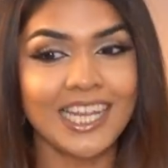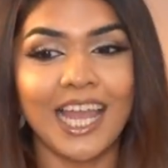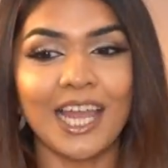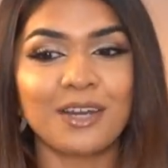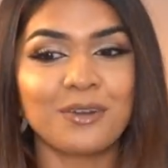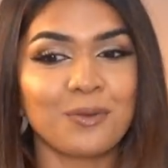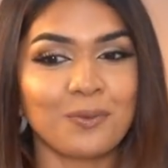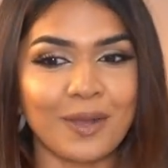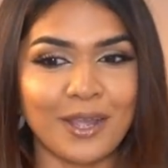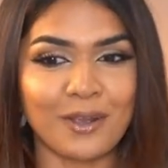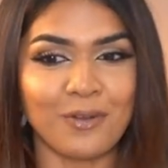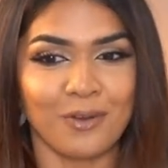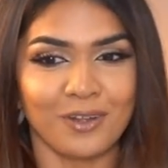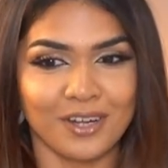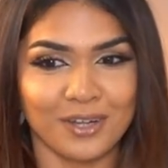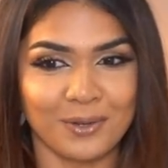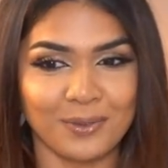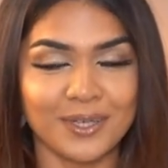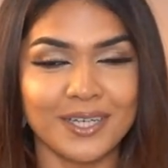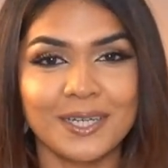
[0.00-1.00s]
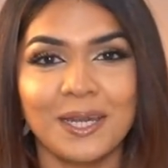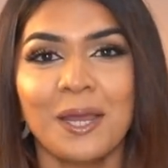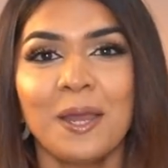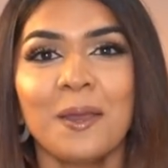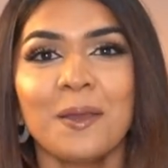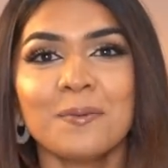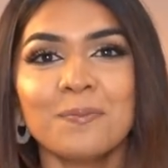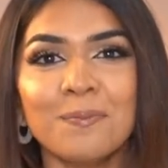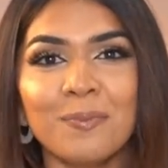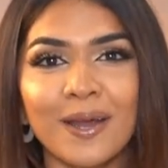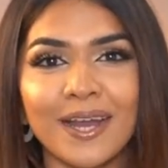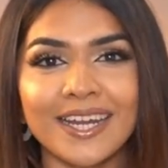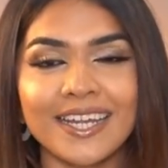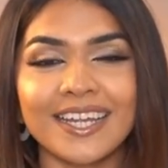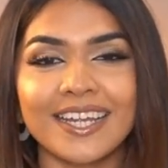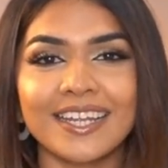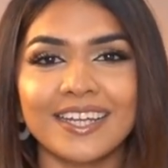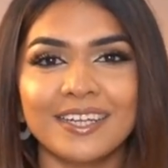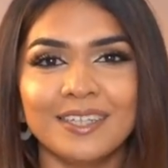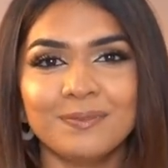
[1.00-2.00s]
I don't know why I wanted to do it,
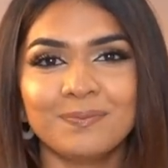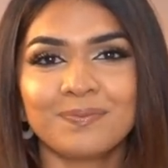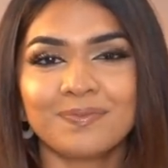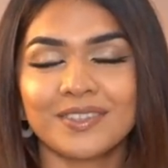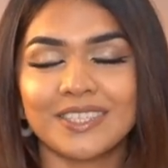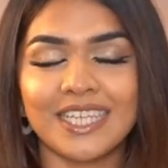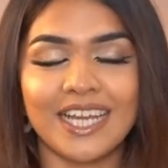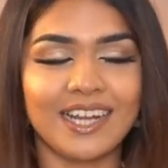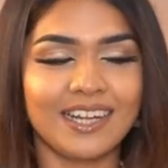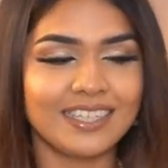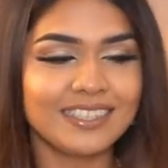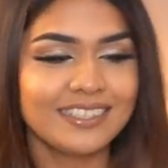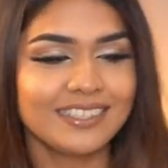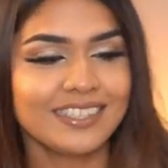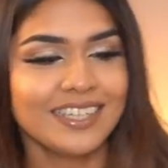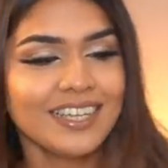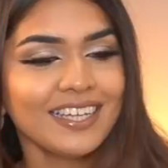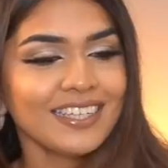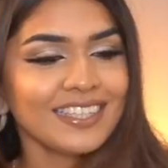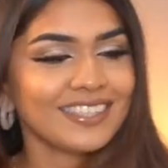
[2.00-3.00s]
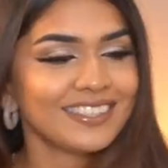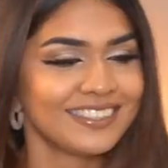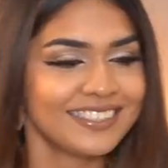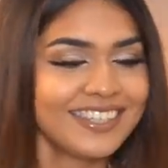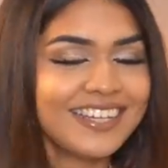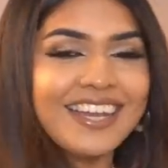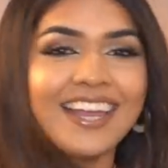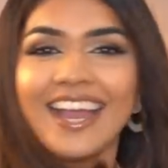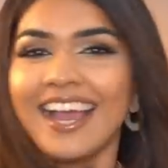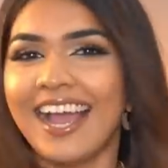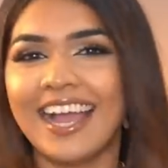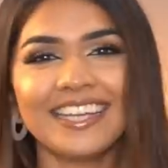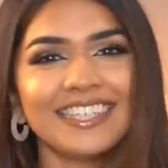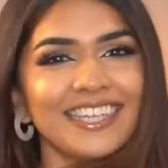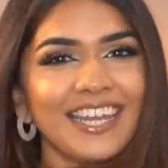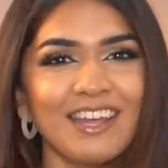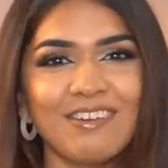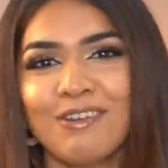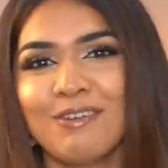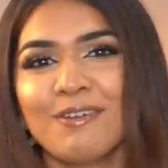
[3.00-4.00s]
but yeah, I
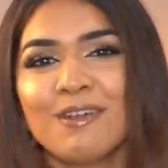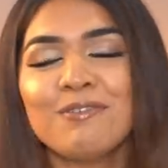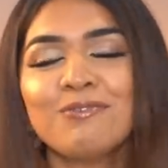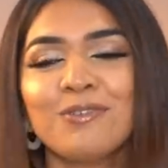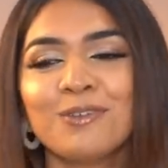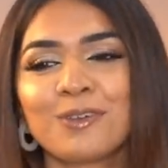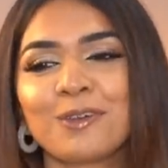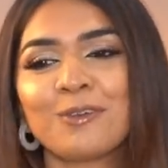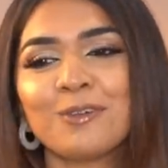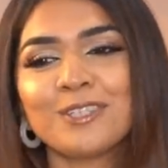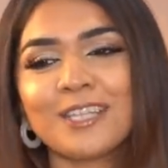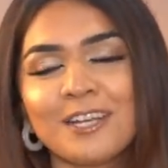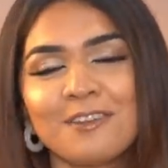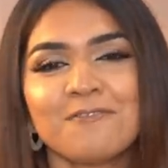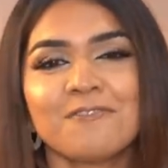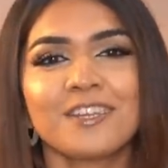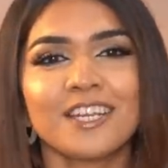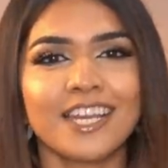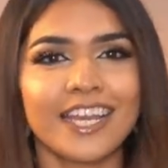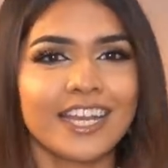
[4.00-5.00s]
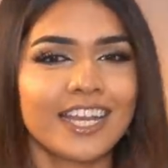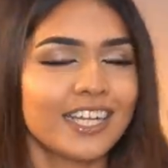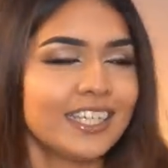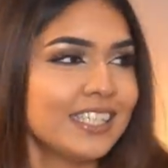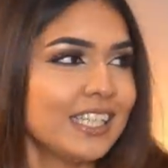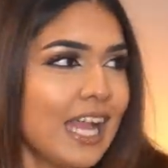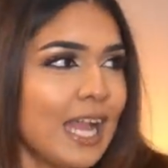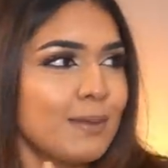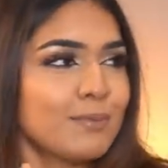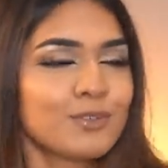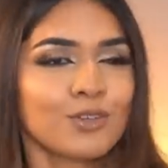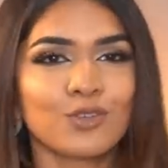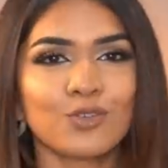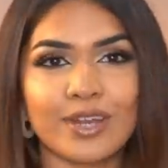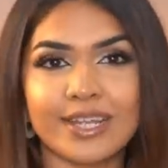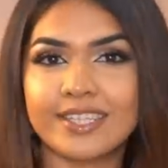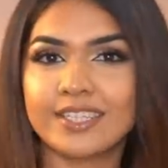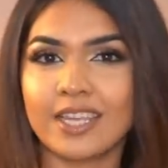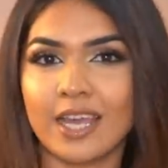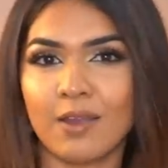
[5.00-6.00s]
never wear full clothes and I feel like I'm so
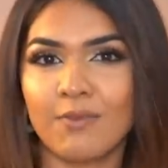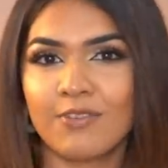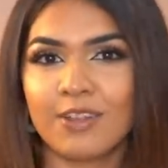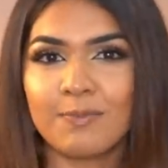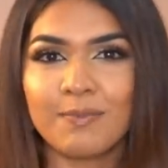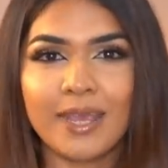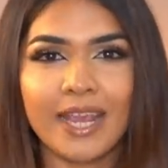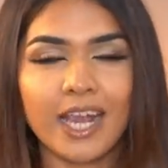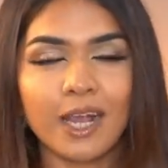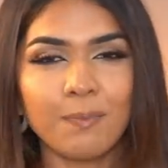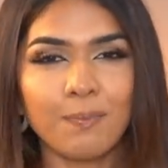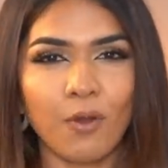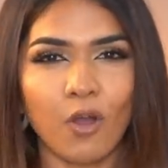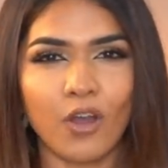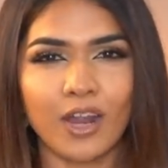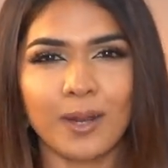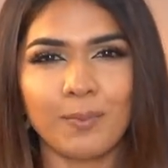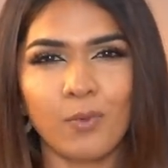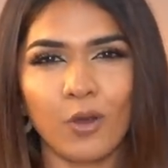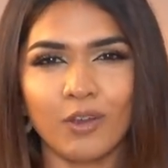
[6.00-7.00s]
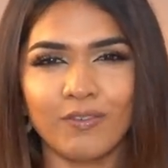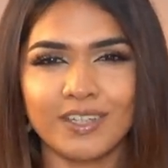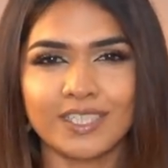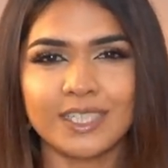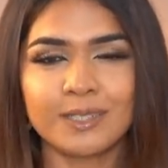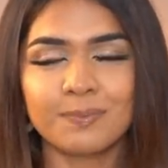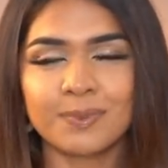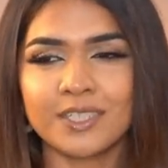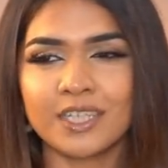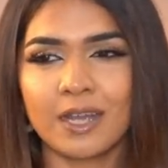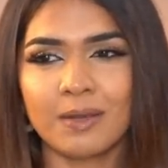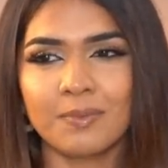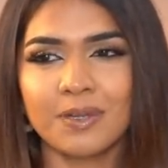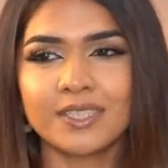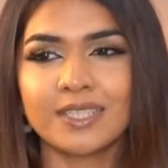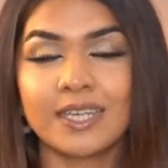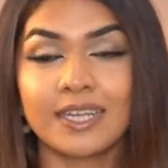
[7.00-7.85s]
dressed up with makeup on. I'm always in pajamas